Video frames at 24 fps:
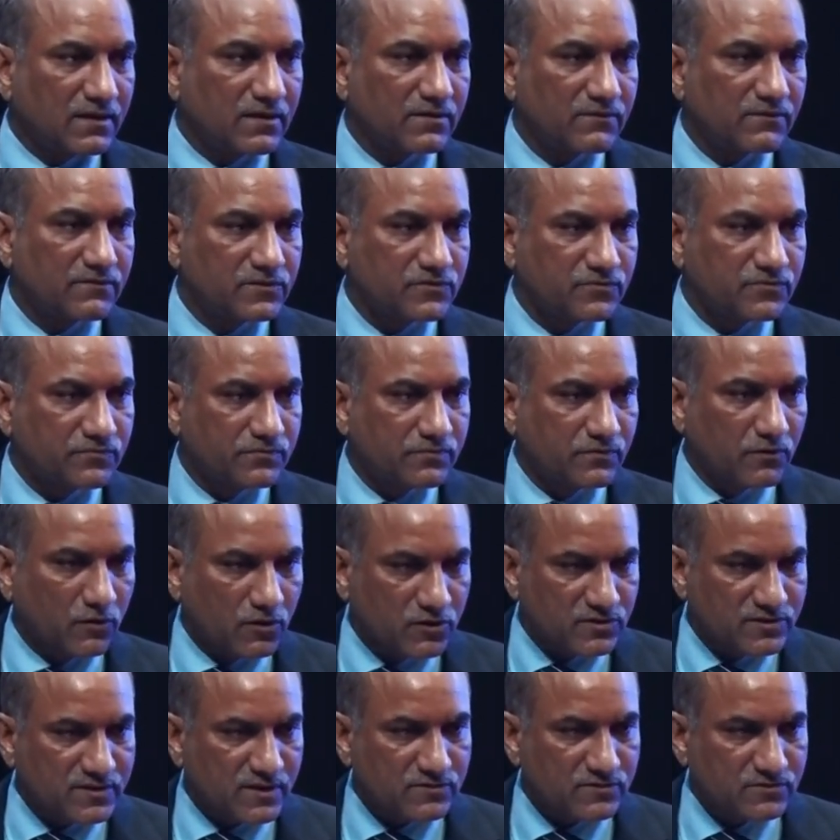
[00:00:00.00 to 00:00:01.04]
which
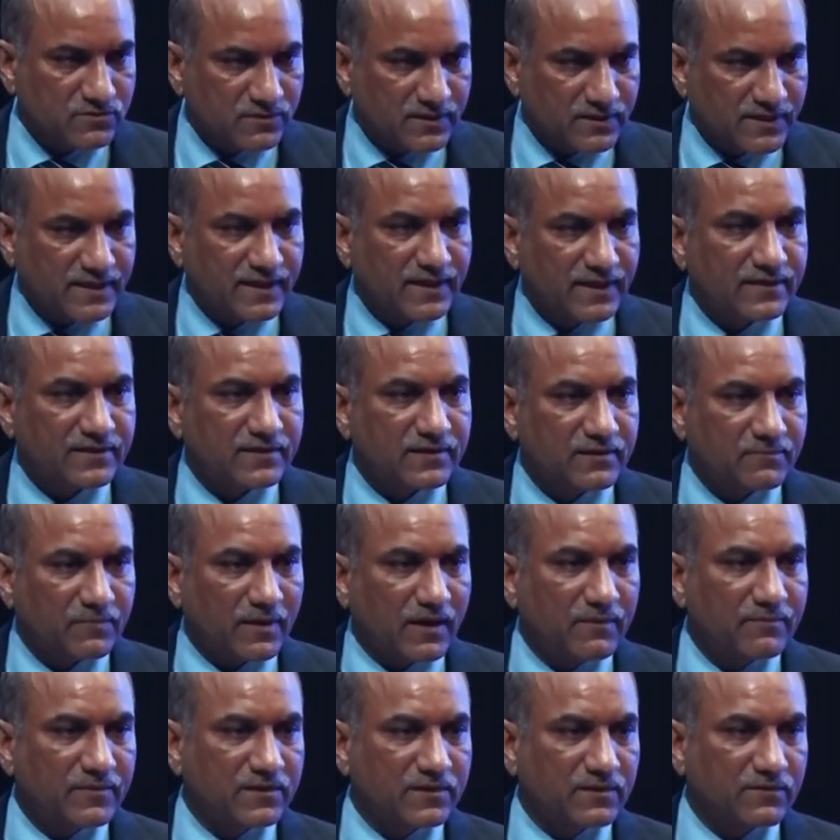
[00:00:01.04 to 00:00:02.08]
forced us to create a
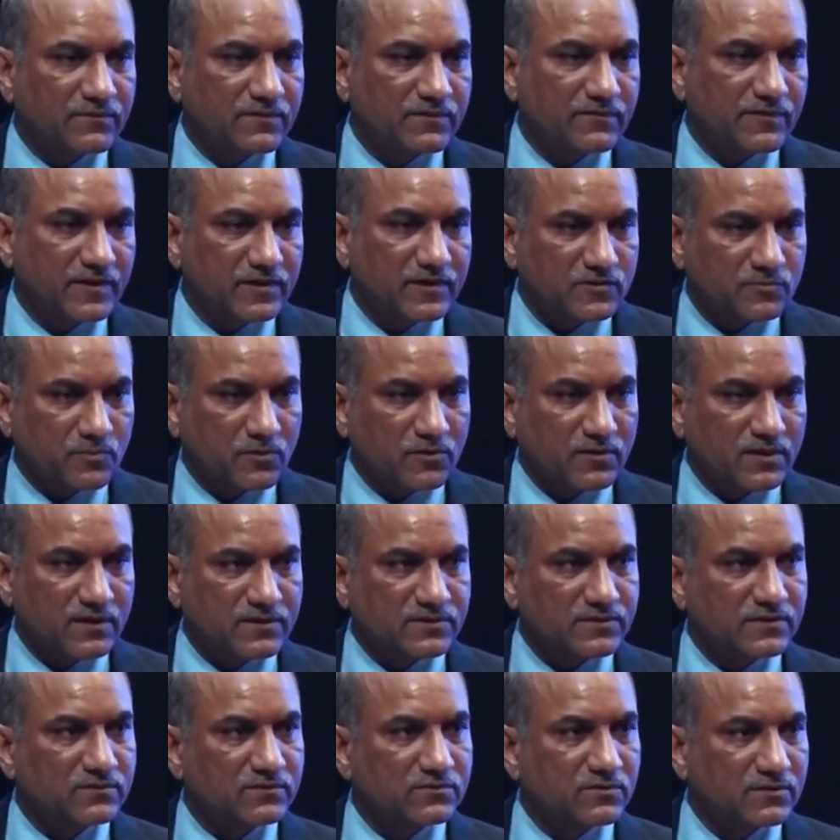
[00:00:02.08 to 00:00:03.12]
Department of Defense
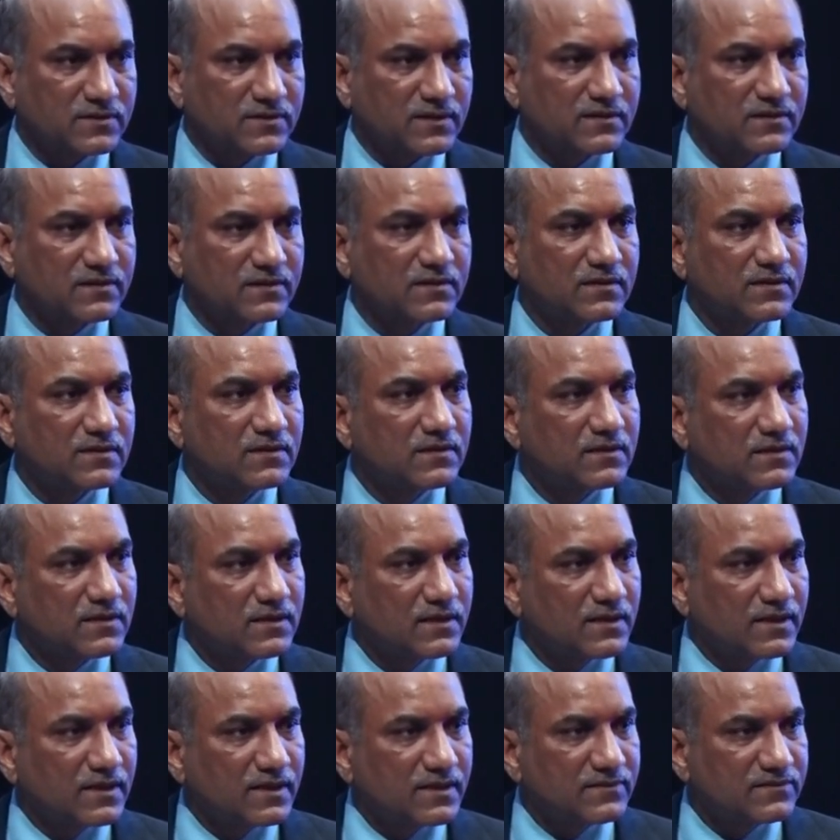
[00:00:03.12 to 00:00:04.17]
Production so that
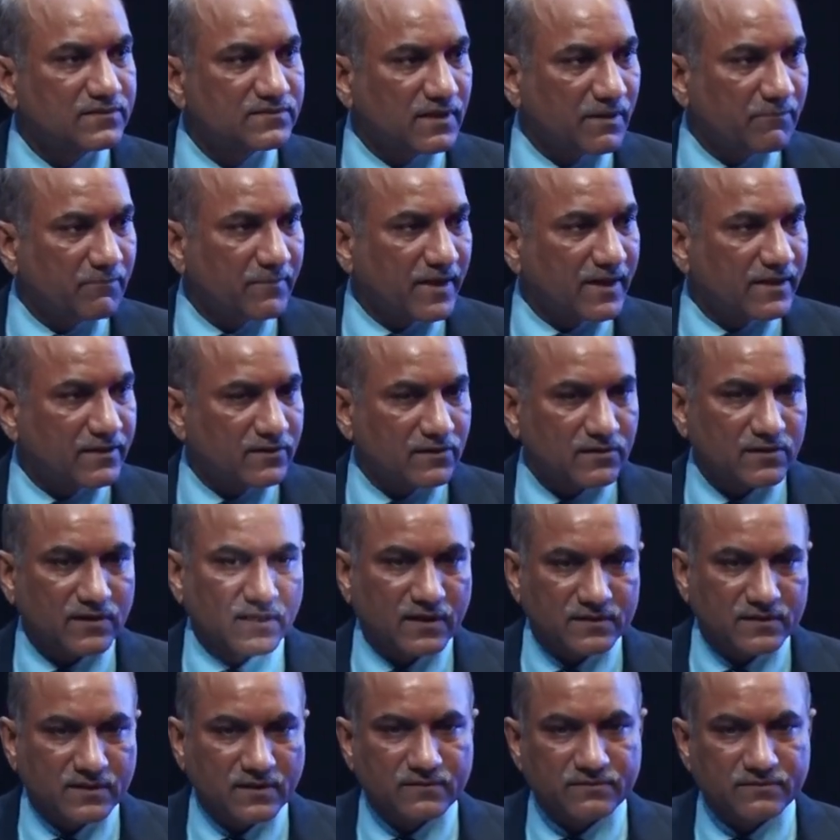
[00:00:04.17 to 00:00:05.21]
in some manner or
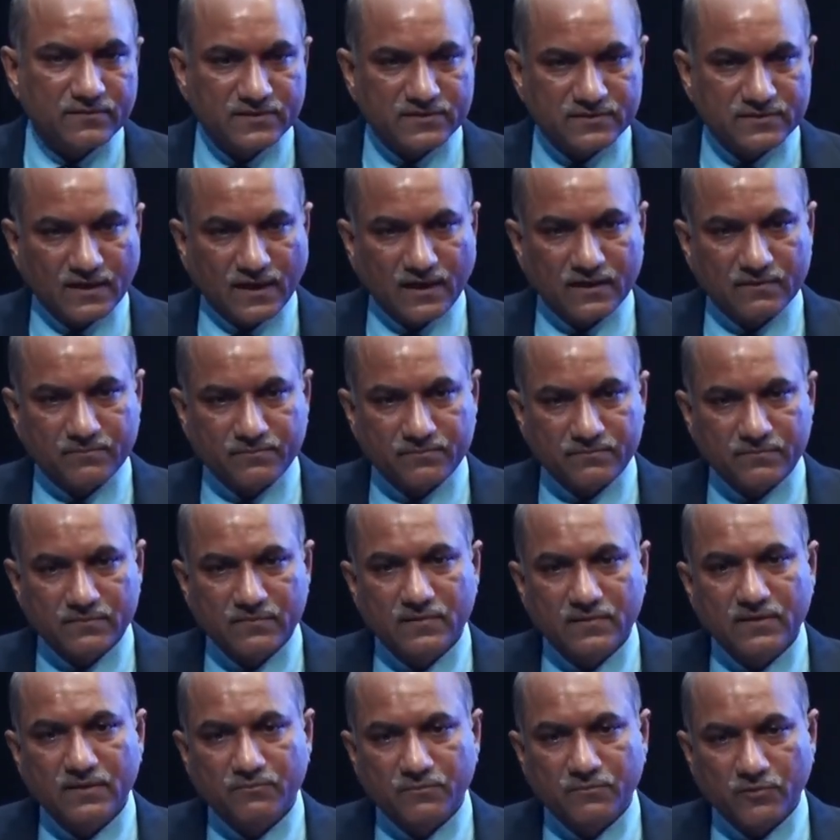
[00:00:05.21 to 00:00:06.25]
other we start
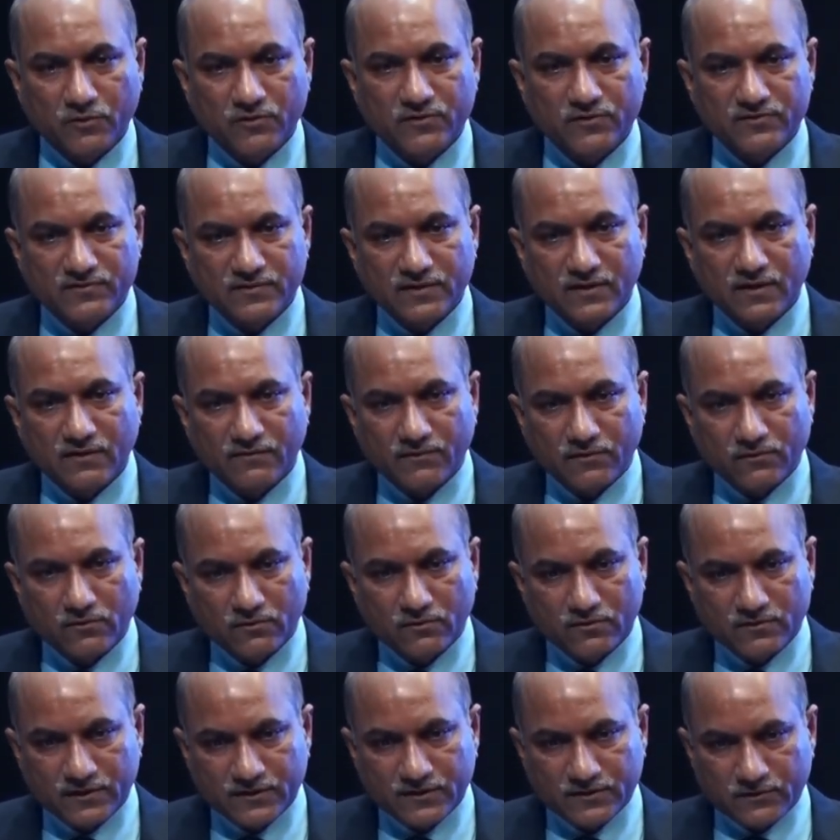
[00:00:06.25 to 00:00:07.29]
producing our
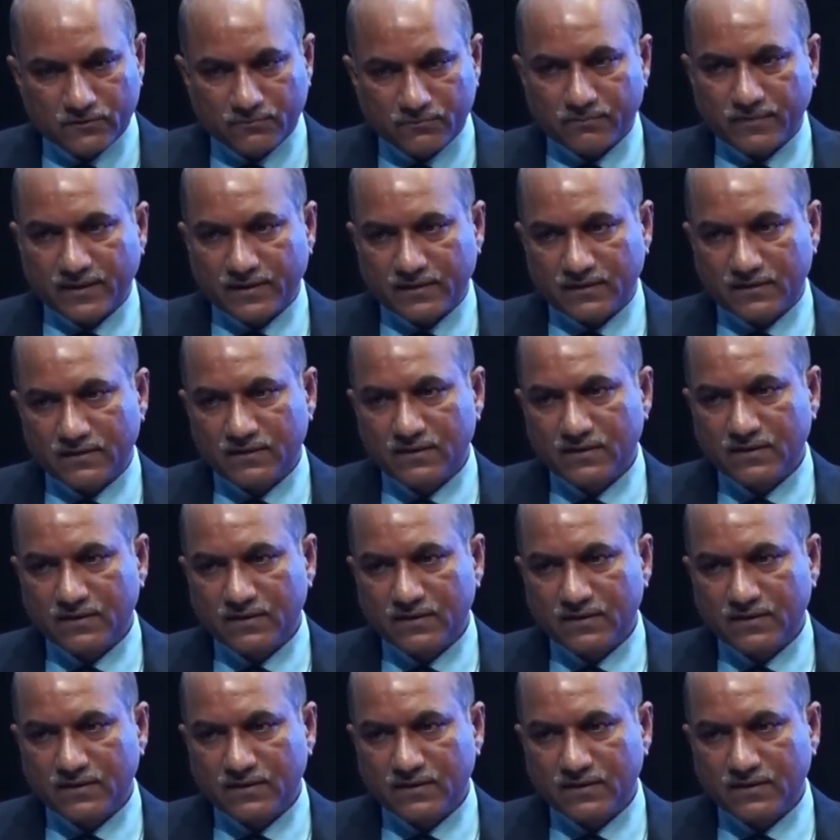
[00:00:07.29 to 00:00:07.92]
own equipment,